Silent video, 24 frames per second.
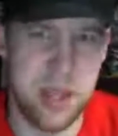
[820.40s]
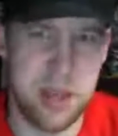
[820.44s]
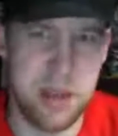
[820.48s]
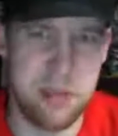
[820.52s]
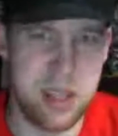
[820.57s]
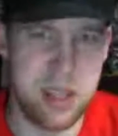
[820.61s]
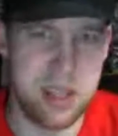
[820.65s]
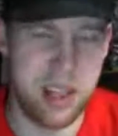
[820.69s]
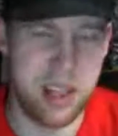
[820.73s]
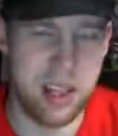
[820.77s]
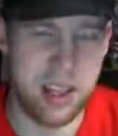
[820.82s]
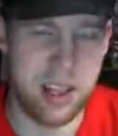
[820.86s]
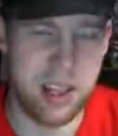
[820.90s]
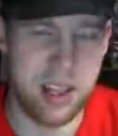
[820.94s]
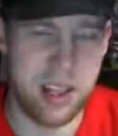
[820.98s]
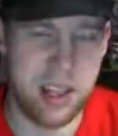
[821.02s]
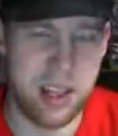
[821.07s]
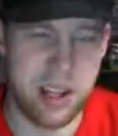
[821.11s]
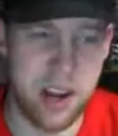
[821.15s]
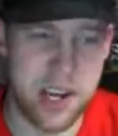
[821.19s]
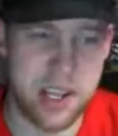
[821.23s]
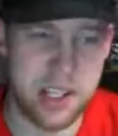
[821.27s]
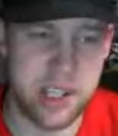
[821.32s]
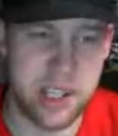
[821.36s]
maybe
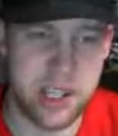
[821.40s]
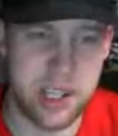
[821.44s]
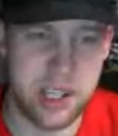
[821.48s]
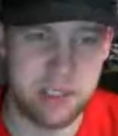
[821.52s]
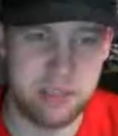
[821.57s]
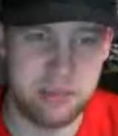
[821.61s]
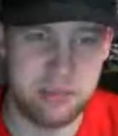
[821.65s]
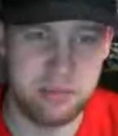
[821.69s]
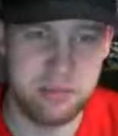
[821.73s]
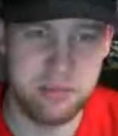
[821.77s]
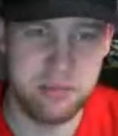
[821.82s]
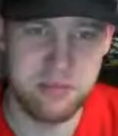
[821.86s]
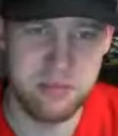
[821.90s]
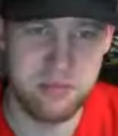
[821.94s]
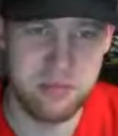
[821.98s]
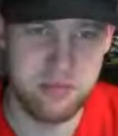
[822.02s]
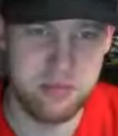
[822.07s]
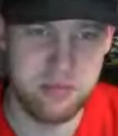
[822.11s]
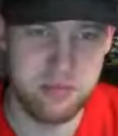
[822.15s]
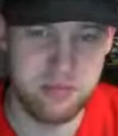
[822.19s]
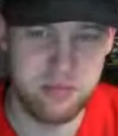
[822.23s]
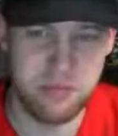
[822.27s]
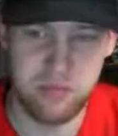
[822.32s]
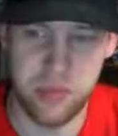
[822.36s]
like
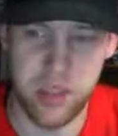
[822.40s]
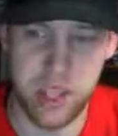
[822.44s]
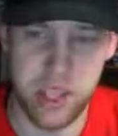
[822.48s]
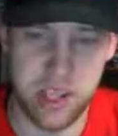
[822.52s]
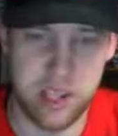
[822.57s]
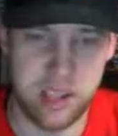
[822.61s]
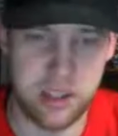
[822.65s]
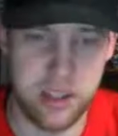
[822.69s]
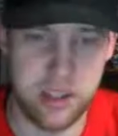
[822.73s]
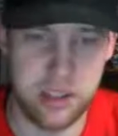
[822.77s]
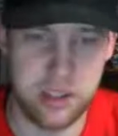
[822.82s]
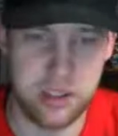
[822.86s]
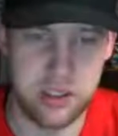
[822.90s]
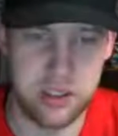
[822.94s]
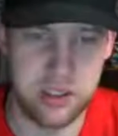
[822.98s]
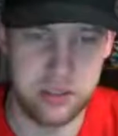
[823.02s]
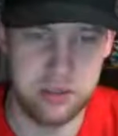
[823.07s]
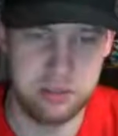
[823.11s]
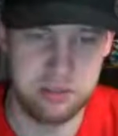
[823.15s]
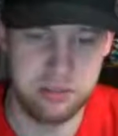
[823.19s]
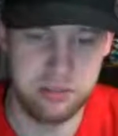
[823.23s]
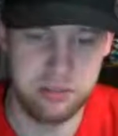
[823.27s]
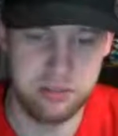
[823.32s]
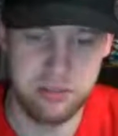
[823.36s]
finding like
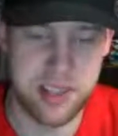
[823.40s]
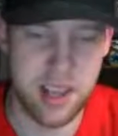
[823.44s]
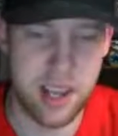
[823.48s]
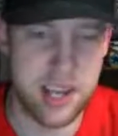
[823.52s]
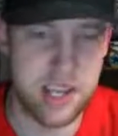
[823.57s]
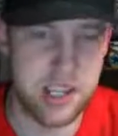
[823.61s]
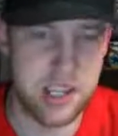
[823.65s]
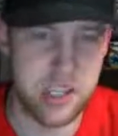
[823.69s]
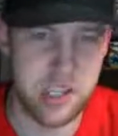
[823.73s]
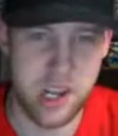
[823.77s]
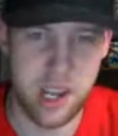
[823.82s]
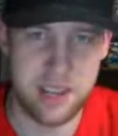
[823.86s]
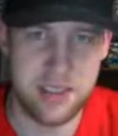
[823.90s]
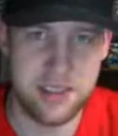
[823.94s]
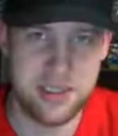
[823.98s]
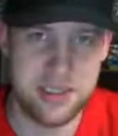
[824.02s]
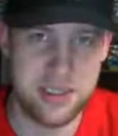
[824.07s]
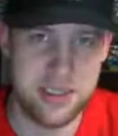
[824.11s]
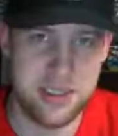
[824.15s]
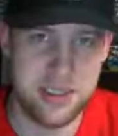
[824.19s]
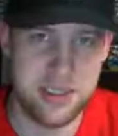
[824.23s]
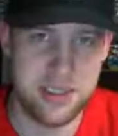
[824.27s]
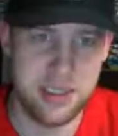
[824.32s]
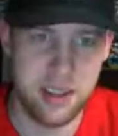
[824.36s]
little
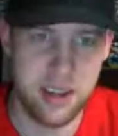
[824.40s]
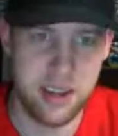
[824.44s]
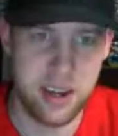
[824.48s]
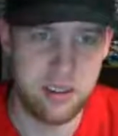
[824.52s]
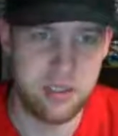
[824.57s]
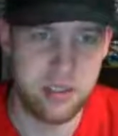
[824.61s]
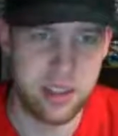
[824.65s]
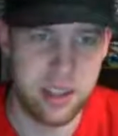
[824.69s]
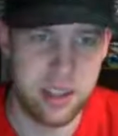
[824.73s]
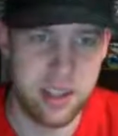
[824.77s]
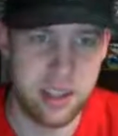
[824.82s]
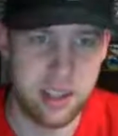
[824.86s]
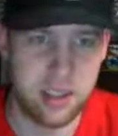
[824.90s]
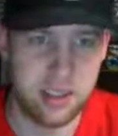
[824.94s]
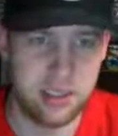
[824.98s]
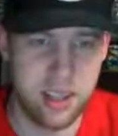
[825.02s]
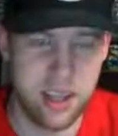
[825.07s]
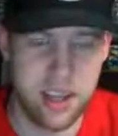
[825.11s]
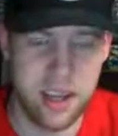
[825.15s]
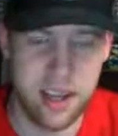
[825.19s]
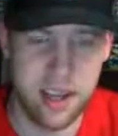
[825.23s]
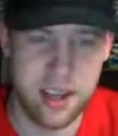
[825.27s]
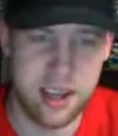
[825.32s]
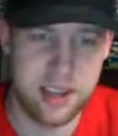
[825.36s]
side chests and
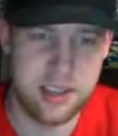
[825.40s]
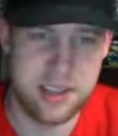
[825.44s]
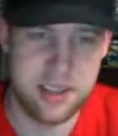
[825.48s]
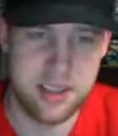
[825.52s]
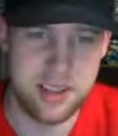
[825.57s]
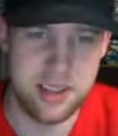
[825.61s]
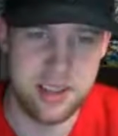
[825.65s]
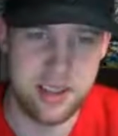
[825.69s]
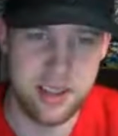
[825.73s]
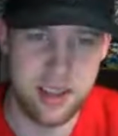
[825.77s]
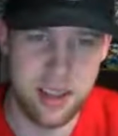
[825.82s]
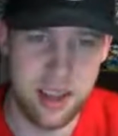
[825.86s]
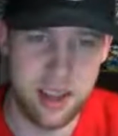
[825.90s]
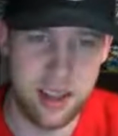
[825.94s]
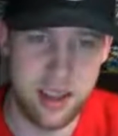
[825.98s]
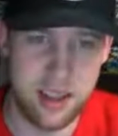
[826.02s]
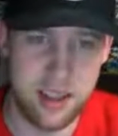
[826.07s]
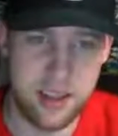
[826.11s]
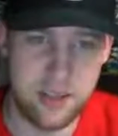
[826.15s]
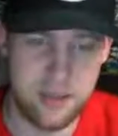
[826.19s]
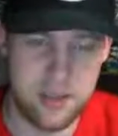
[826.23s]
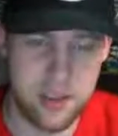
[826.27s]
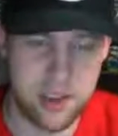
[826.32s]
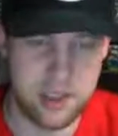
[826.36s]
everything.
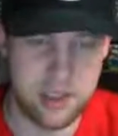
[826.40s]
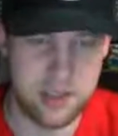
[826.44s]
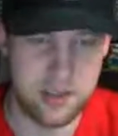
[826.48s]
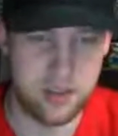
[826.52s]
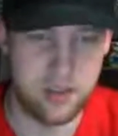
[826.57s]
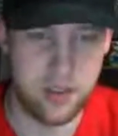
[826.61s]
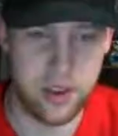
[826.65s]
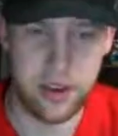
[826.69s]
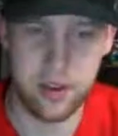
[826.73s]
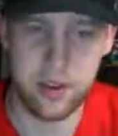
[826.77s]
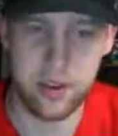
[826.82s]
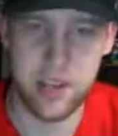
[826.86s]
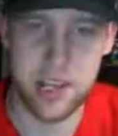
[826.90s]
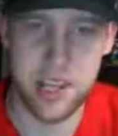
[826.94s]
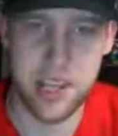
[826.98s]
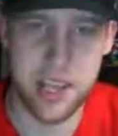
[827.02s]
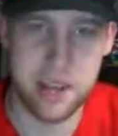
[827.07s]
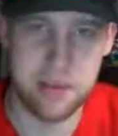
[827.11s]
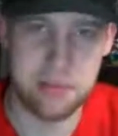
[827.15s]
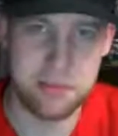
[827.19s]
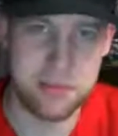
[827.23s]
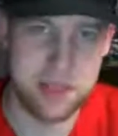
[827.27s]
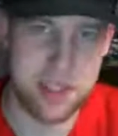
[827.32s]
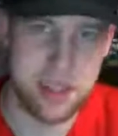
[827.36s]
It feels
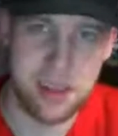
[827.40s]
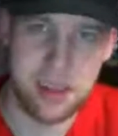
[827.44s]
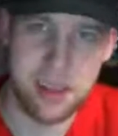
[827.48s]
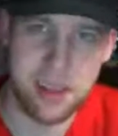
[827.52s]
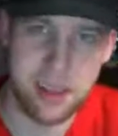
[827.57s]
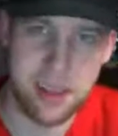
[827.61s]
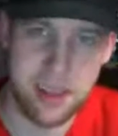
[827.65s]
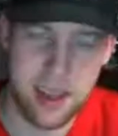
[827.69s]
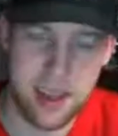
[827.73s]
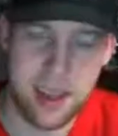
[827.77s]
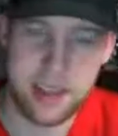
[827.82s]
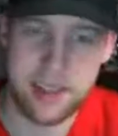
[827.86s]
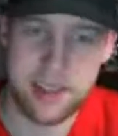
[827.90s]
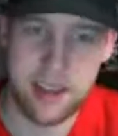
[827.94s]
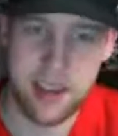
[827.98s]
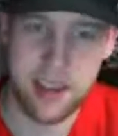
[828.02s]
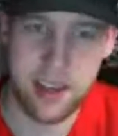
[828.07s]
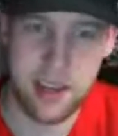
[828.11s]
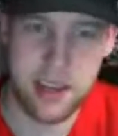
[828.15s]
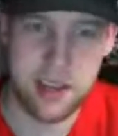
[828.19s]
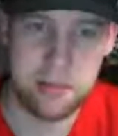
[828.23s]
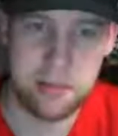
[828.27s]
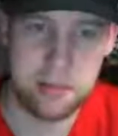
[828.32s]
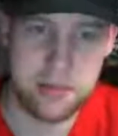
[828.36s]
very empty
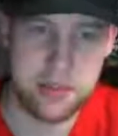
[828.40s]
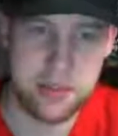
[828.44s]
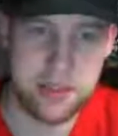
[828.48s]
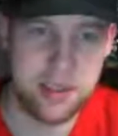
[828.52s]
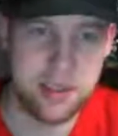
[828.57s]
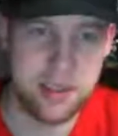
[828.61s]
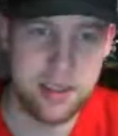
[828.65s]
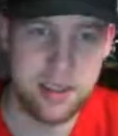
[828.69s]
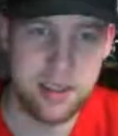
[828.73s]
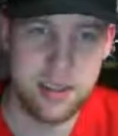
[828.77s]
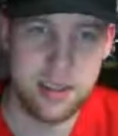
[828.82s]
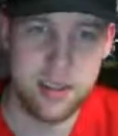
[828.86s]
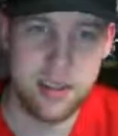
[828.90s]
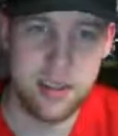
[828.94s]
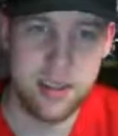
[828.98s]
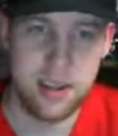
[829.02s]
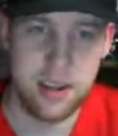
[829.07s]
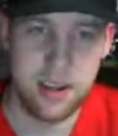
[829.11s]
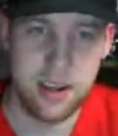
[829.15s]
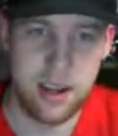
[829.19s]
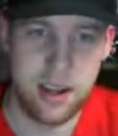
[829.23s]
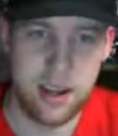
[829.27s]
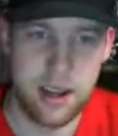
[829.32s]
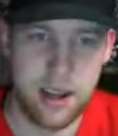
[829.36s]
at times.
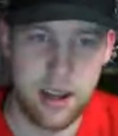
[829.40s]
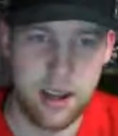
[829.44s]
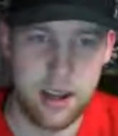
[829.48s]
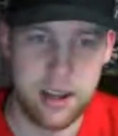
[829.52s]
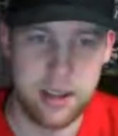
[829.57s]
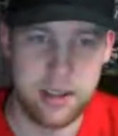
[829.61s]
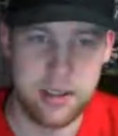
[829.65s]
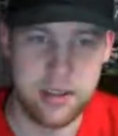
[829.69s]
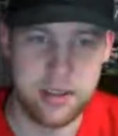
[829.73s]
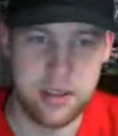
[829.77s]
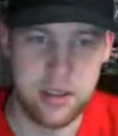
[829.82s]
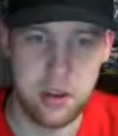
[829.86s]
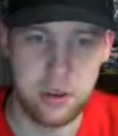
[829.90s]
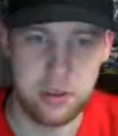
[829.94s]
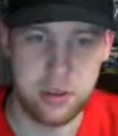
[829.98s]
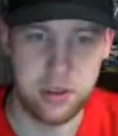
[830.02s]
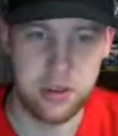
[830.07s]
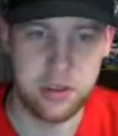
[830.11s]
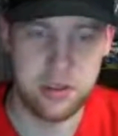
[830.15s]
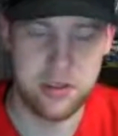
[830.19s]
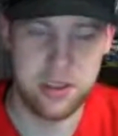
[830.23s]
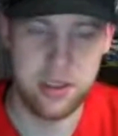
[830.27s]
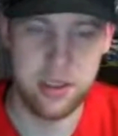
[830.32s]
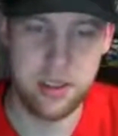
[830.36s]

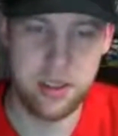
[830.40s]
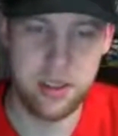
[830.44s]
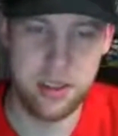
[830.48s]
So there's